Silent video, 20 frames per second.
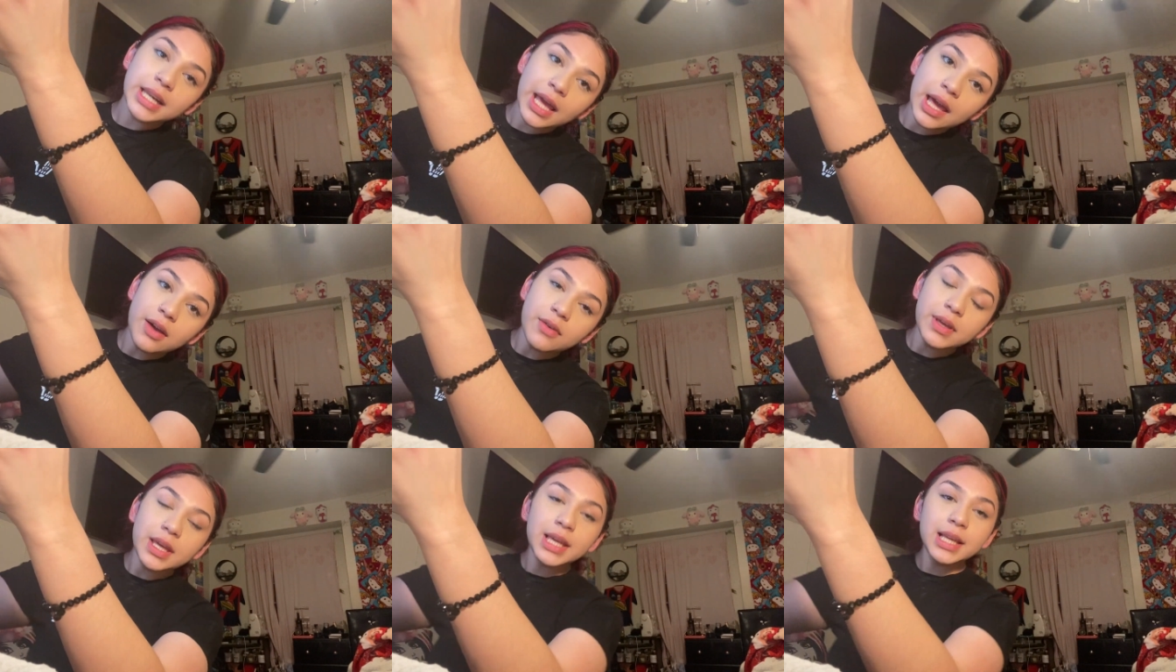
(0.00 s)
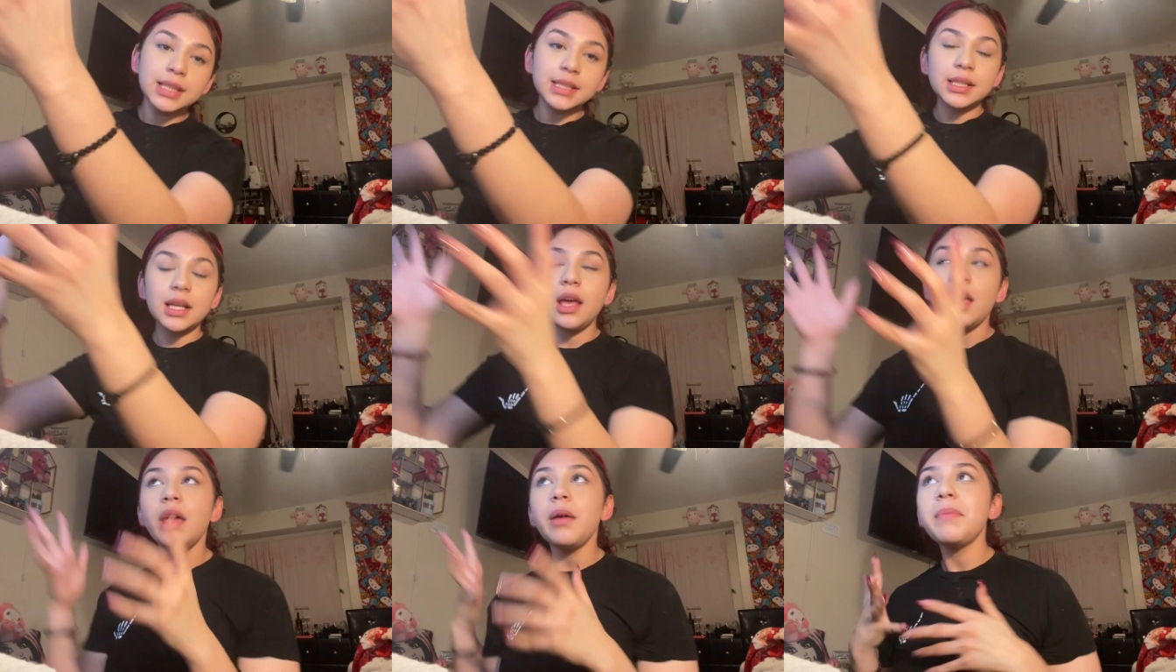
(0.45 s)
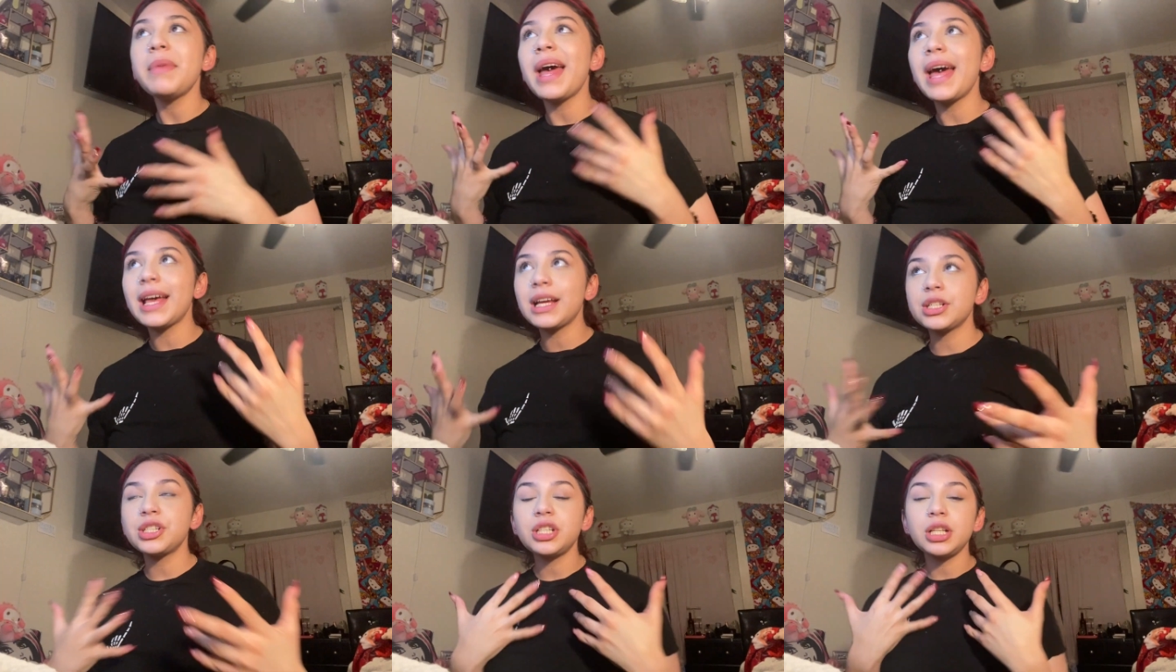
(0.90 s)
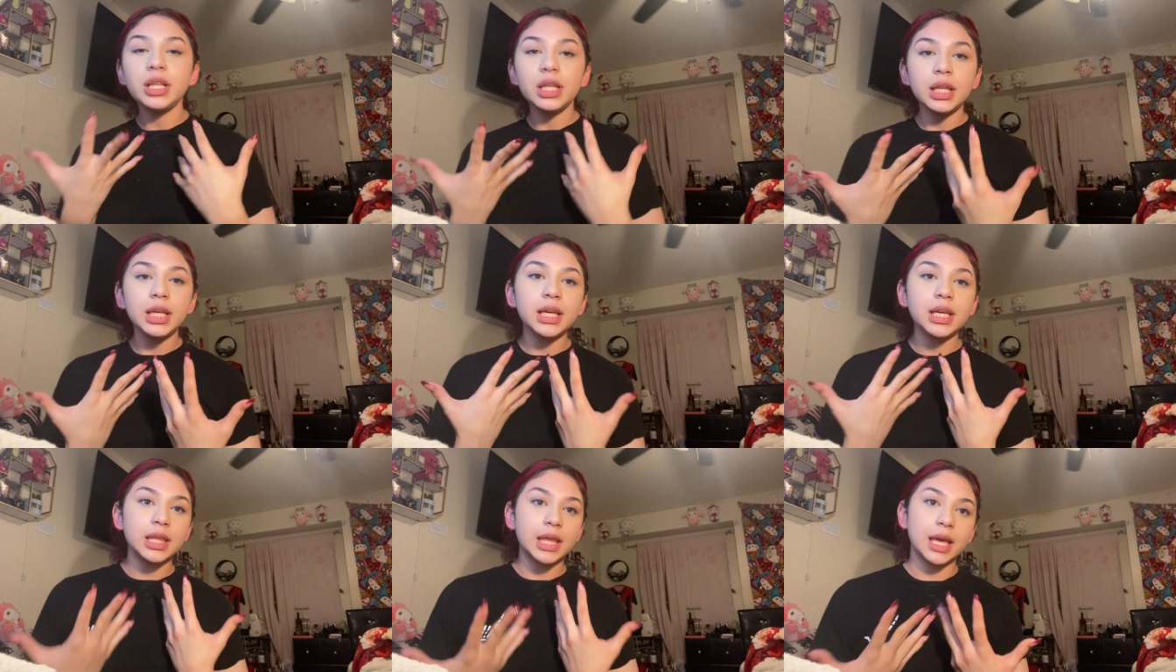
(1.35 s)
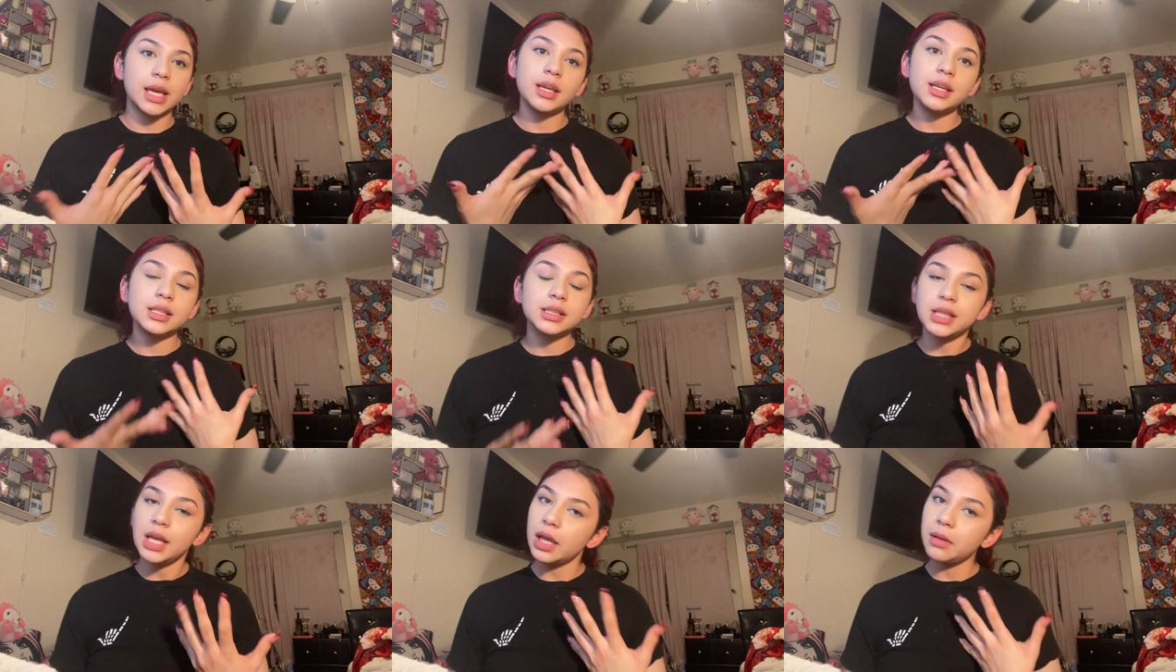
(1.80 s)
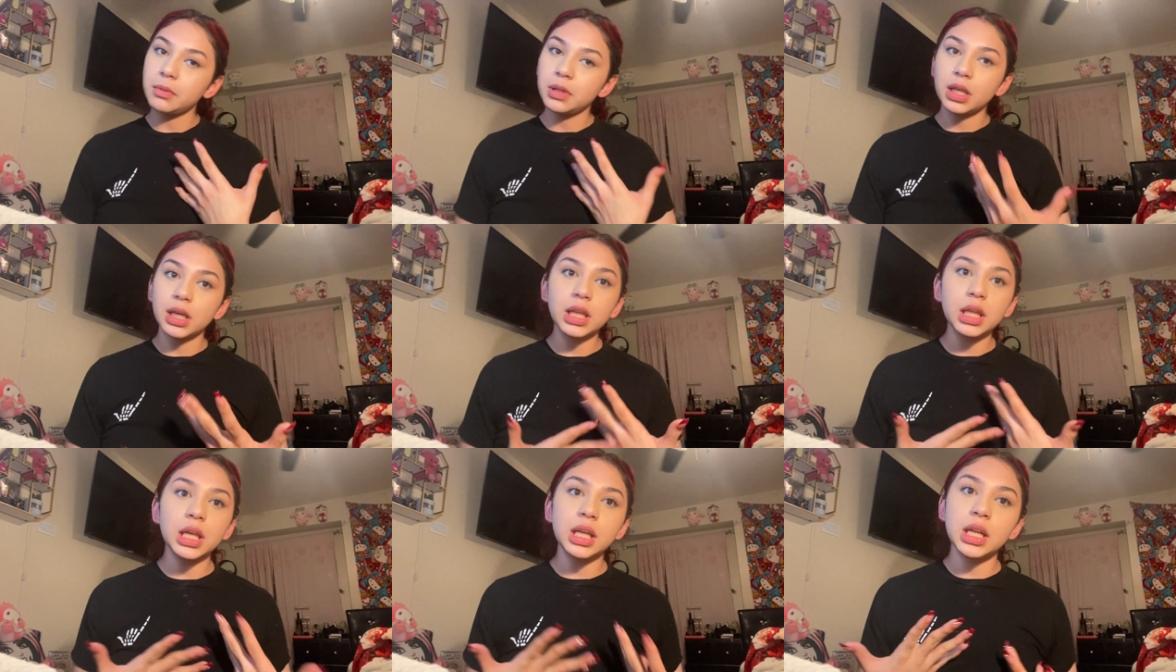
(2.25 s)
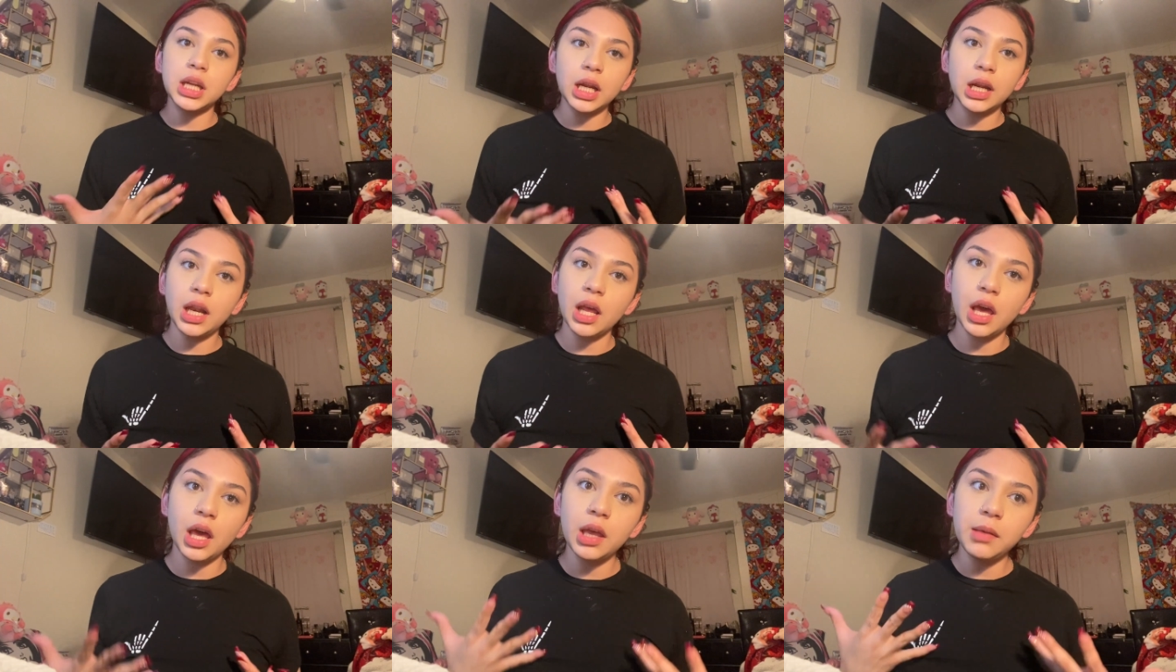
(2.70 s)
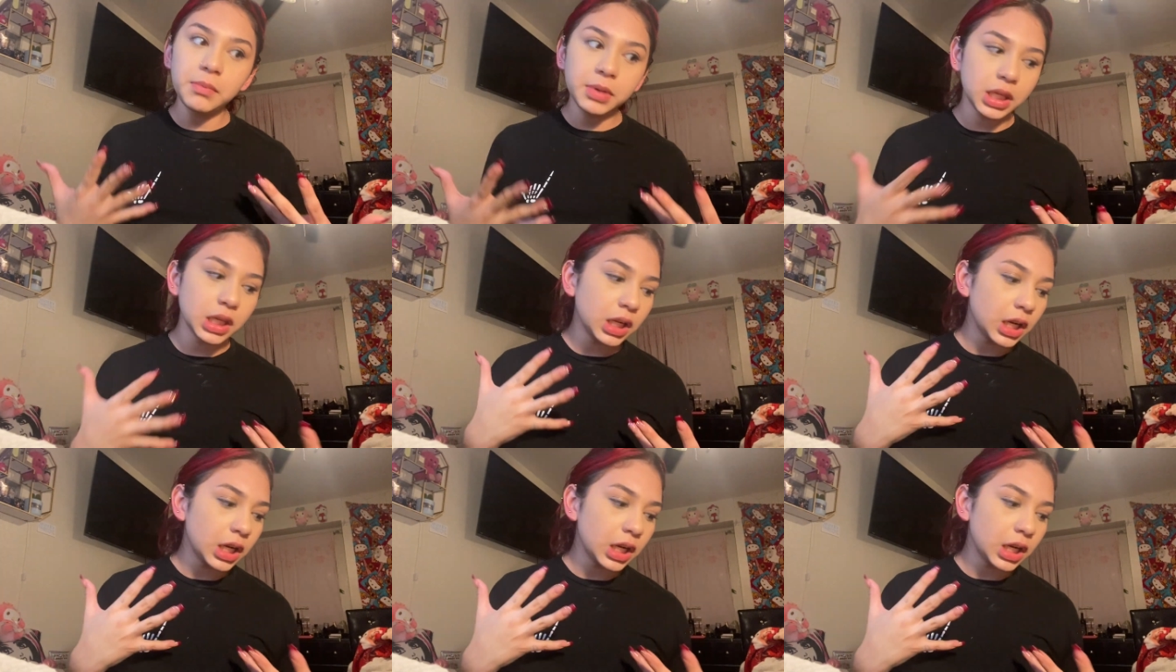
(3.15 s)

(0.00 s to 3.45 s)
out. It's um actually like time to clean it up, you